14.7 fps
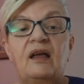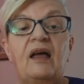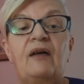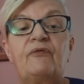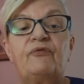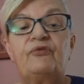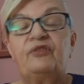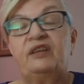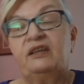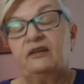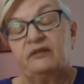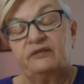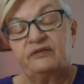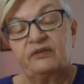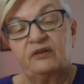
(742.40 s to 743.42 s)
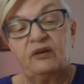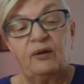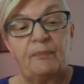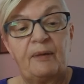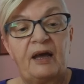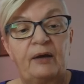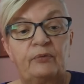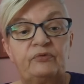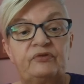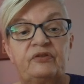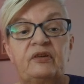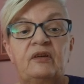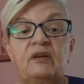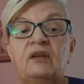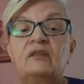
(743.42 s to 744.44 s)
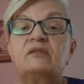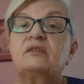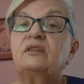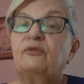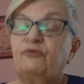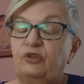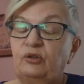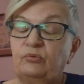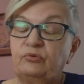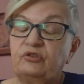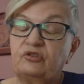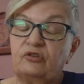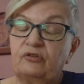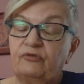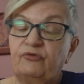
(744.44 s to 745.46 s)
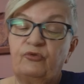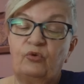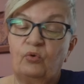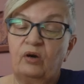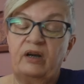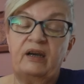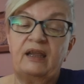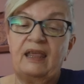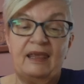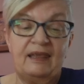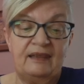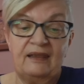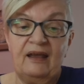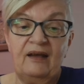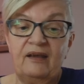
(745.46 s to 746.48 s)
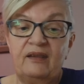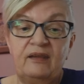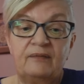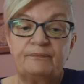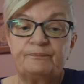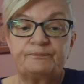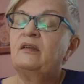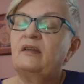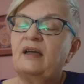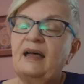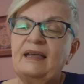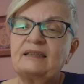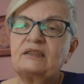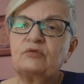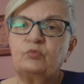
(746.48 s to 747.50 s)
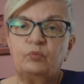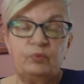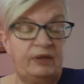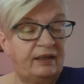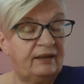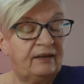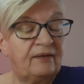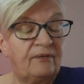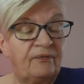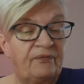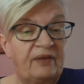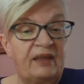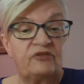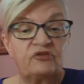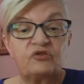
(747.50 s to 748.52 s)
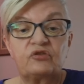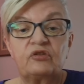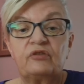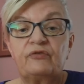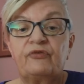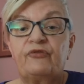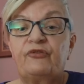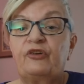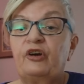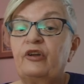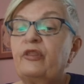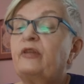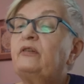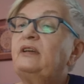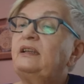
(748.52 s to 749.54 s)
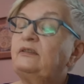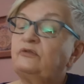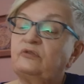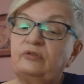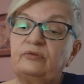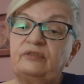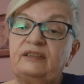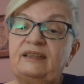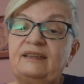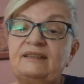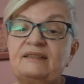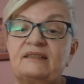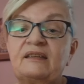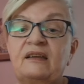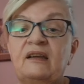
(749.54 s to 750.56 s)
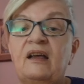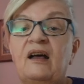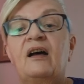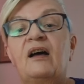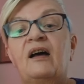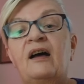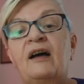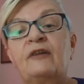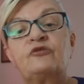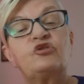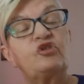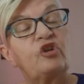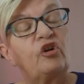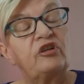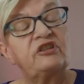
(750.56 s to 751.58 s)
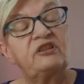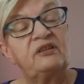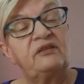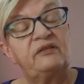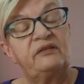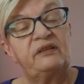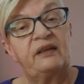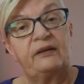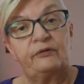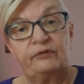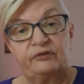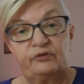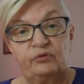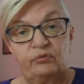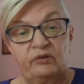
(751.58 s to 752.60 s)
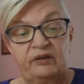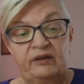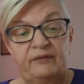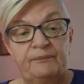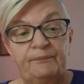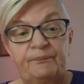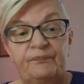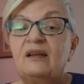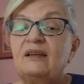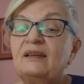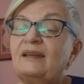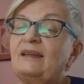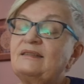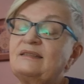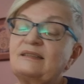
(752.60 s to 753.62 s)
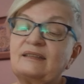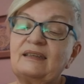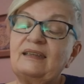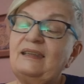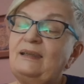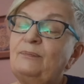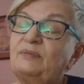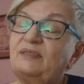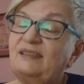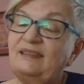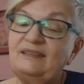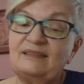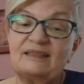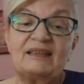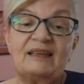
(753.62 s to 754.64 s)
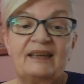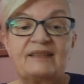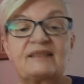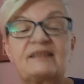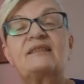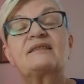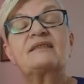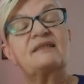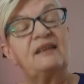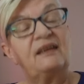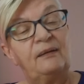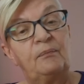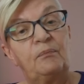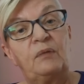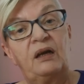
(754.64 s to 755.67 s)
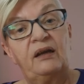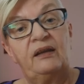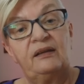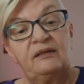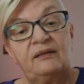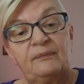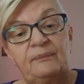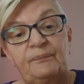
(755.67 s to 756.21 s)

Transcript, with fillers: and fears about the future for AI. As we venture further into this uncharted territory, let's keep these lessons in mind,